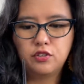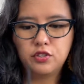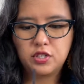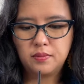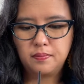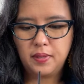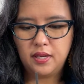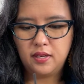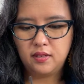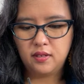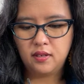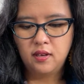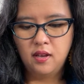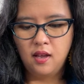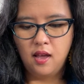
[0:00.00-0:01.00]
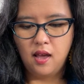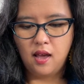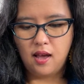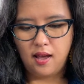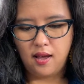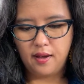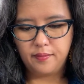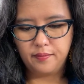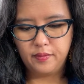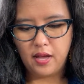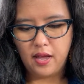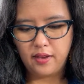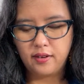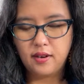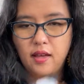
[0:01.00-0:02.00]
spin
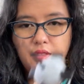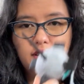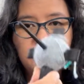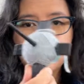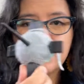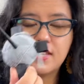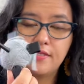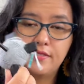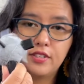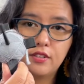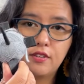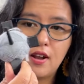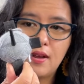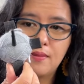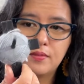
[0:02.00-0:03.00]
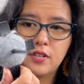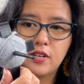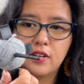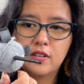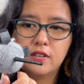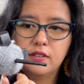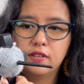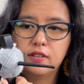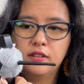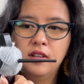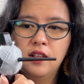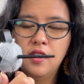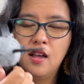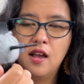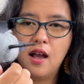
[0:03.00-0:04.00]
another 7-gram turtle
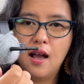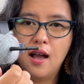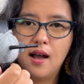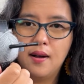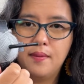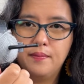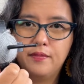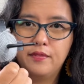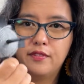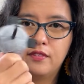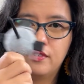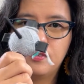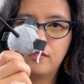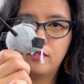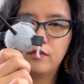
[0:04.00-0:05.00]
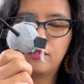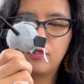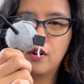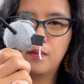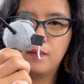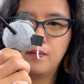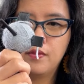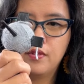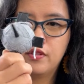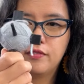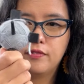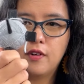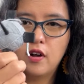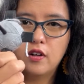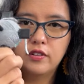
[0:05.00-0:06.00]
from the
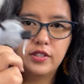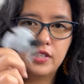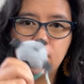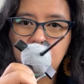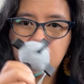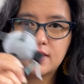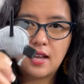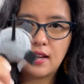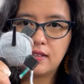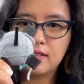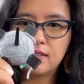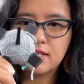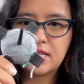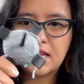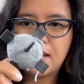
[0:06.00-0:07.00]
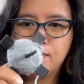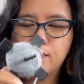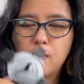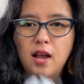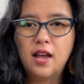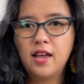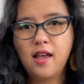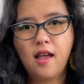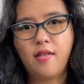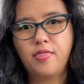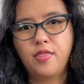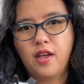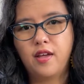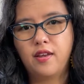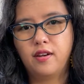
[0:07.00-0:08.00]
fold in exactly the same way, and
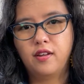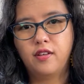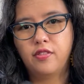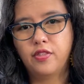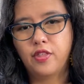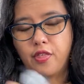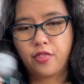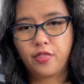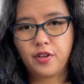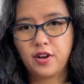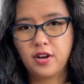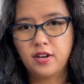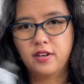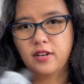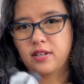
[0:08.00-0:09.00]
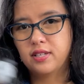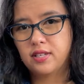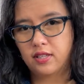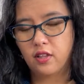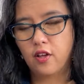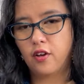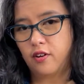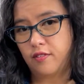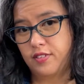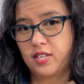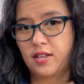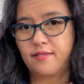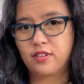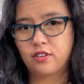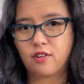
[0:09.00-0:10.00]
then the third lot of
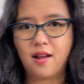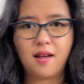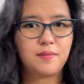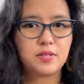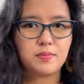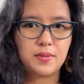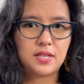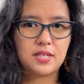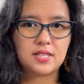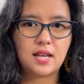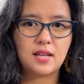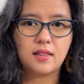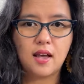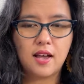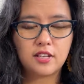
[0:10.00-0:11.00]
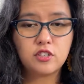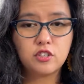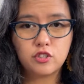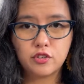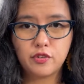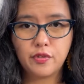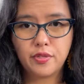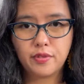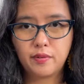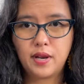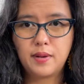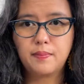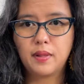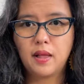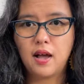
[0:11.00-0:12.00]
7 grams, because I like to do 3
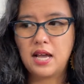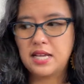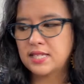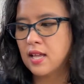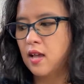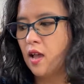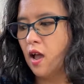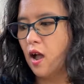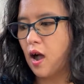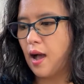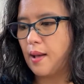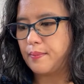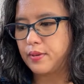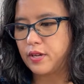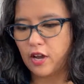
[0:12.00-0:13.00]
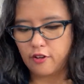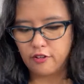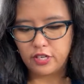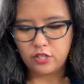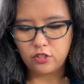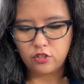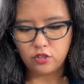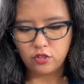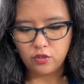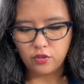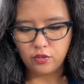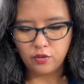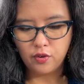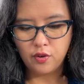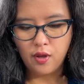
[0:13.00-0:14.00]
plies, I'm going
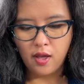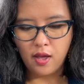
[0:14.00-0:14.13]
to